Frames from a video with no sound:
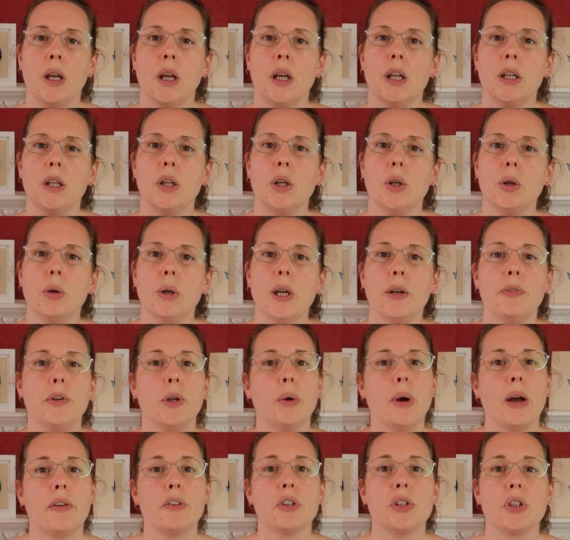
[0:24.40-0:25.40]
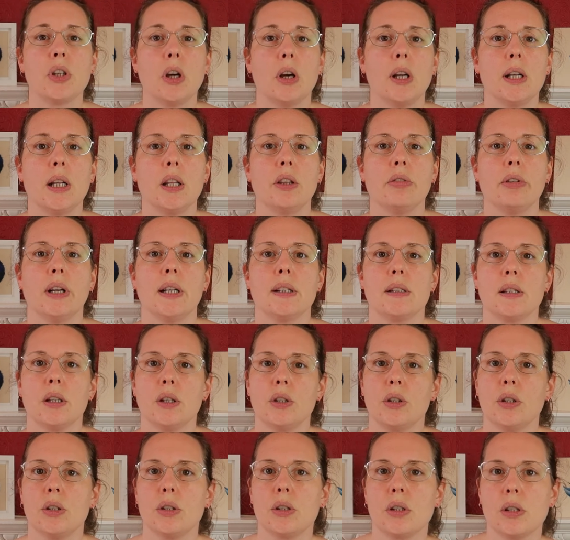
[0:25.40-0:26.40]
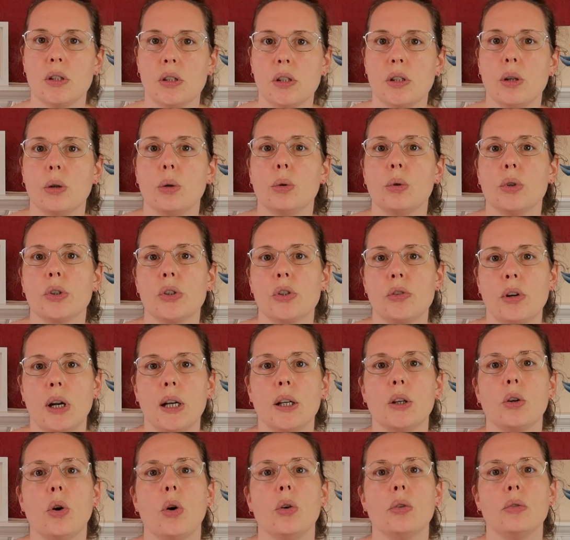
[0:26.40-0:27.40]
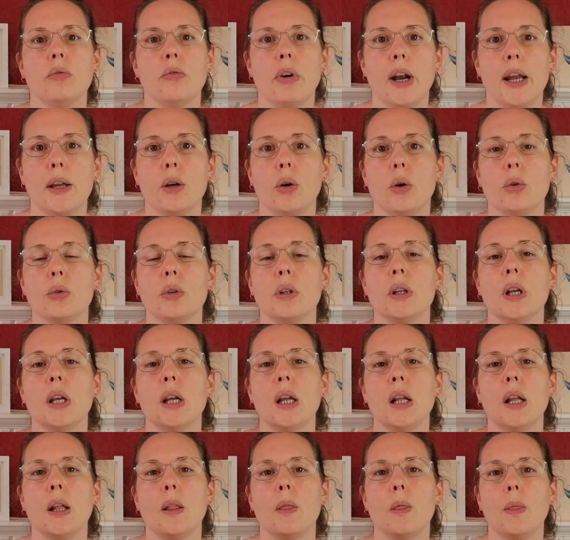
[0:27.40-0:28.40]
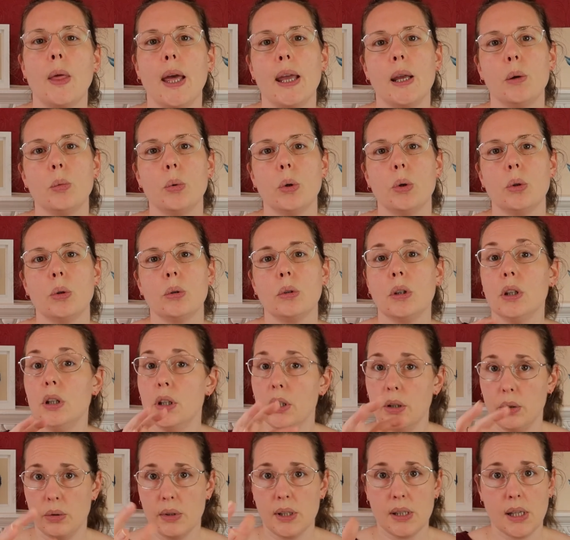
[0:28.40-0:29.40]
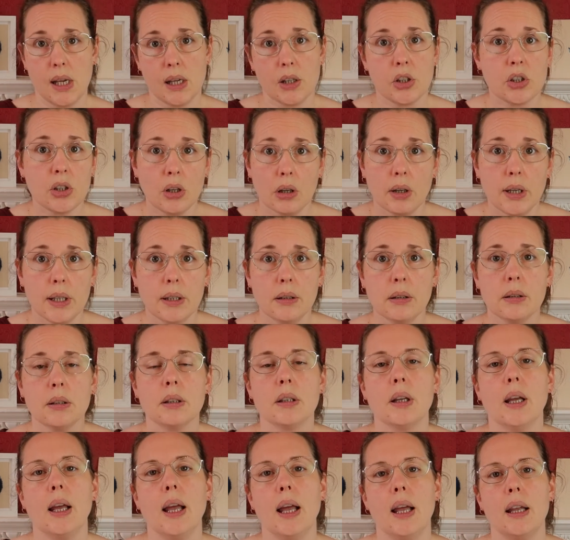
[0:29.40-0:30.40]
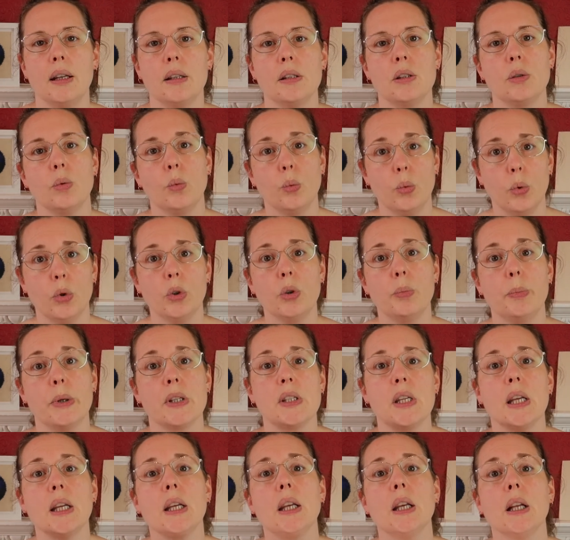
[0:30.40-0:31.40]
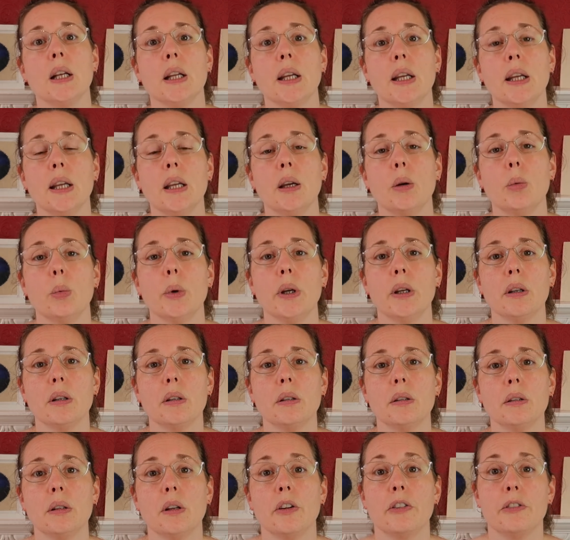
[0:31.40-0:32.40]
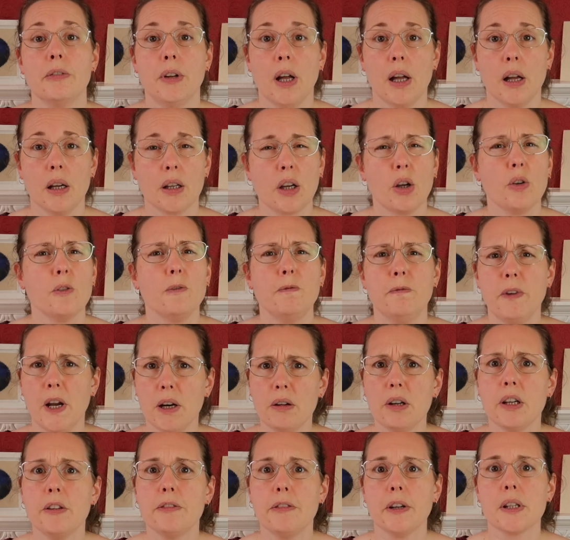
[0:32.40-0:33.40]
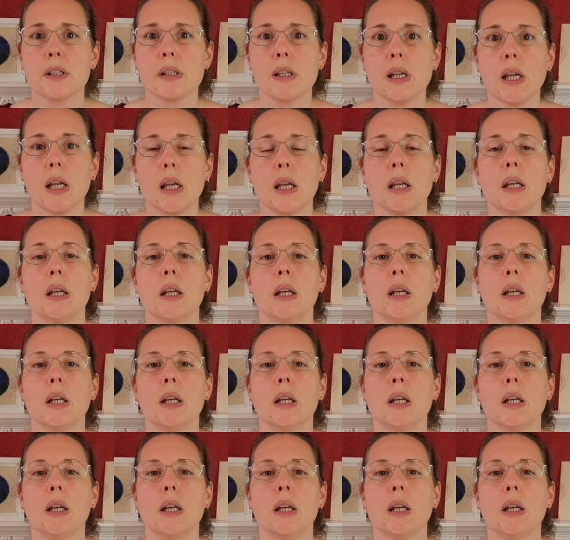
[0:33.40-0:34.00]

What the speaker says: If you have a shiny thread such as silk, stranded cotton, rayon, they will lose their shine, and wool particularly will go very fuzzy.